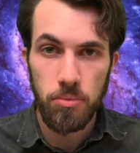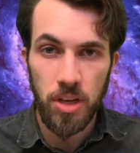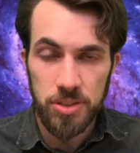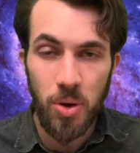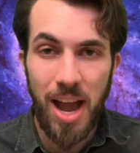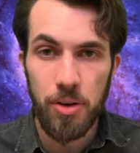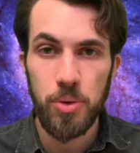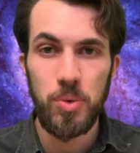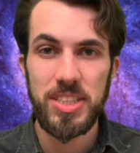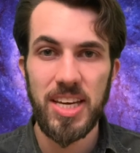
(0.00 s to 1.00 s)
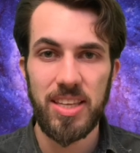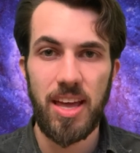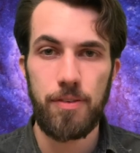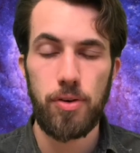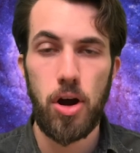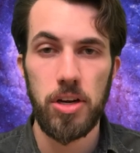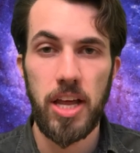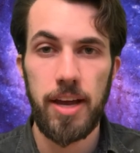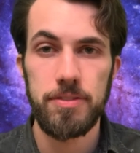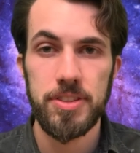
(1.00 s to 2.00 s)
So how can we take that for our
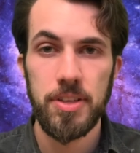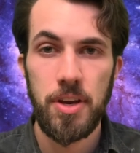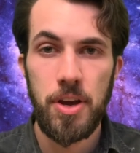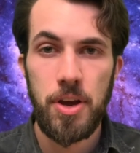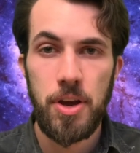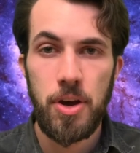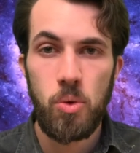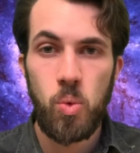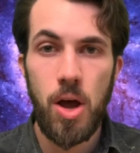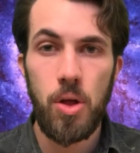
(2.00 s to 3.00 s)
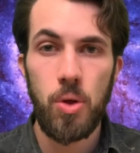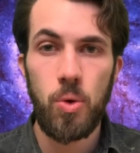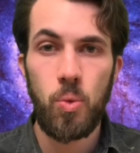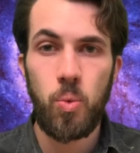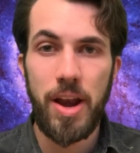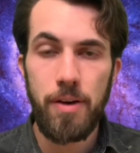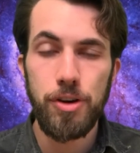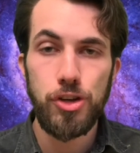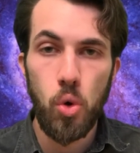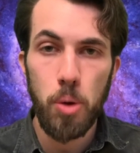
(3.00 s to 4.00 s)
lives? Well, whatever
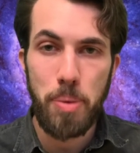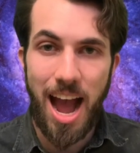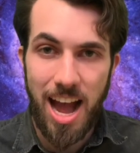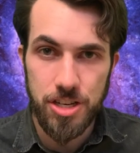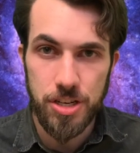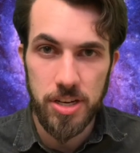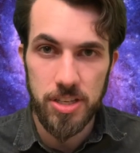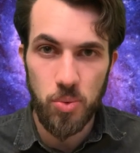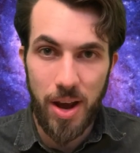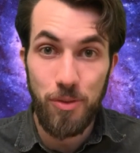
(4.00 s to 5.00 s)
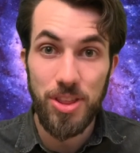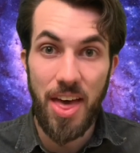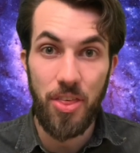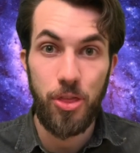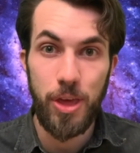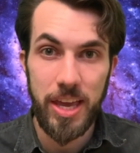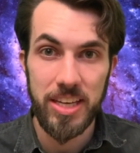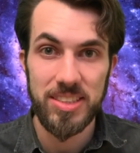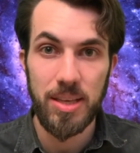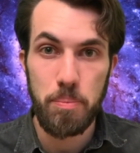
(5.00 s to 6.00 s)
your passion is, whatever that thing
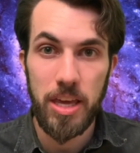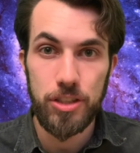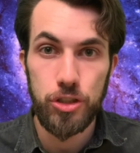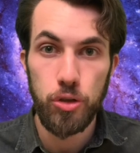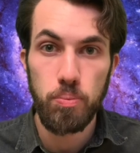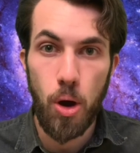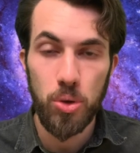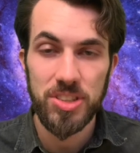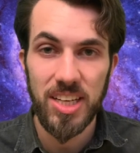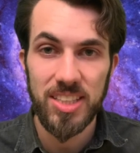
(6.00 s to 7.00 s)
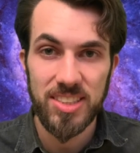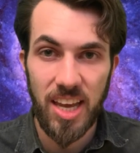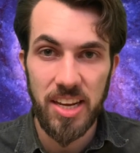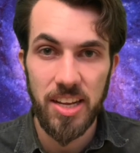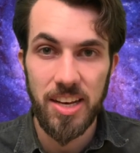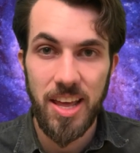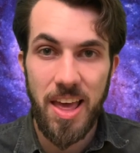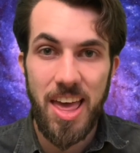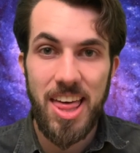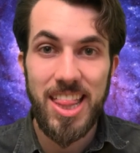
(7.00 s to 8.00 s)
is that makes you most excited,
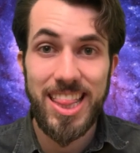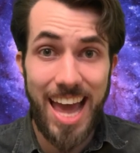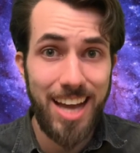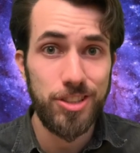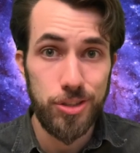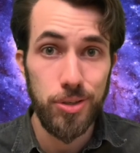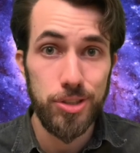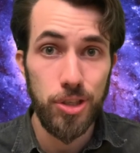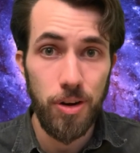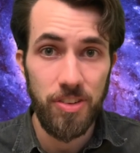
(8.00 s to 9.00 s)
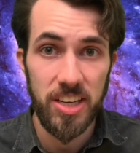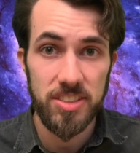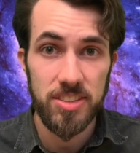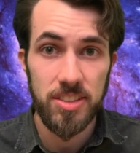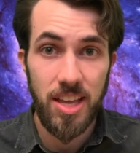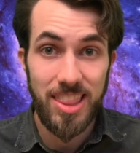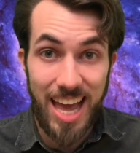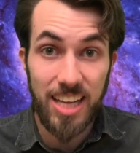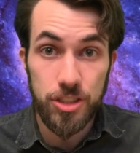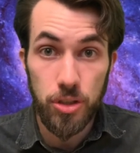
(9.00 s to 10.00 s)
that's your service.
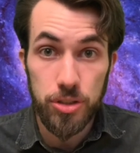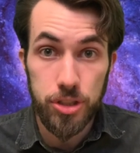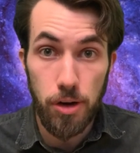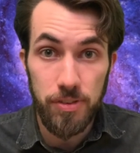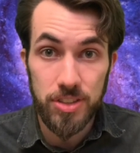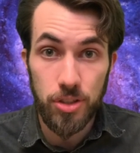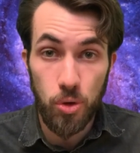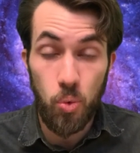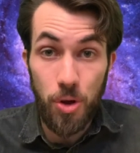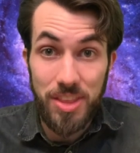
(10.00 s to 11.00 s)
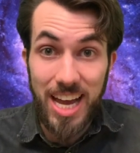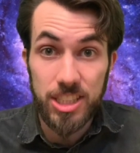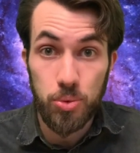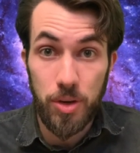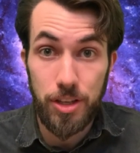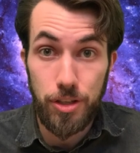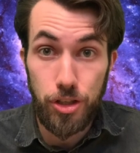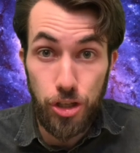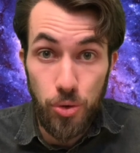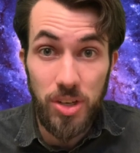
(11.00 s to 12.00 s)
That's your service to the world. That's what
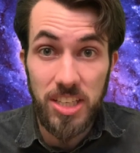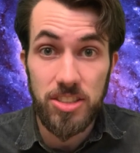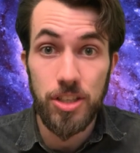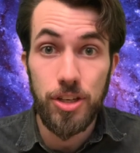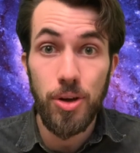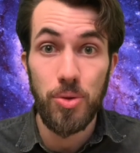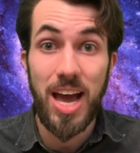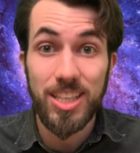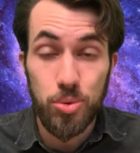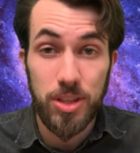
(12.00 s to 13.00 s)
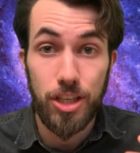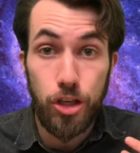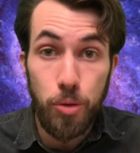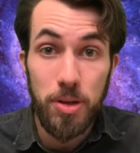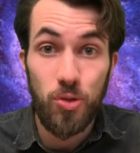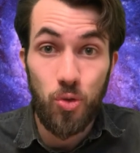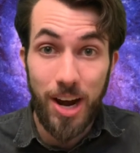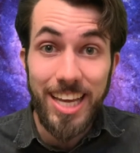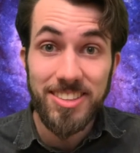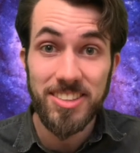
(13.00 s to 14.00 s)
you need to do. That's what the human
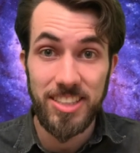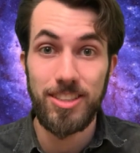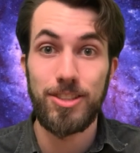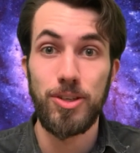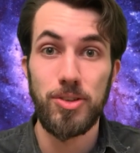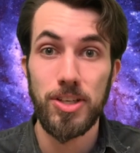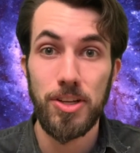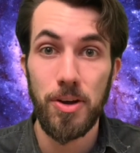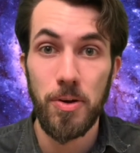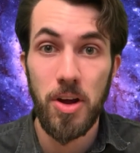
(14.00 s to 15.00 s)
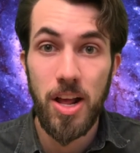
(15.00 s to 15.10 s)
race needs you to do.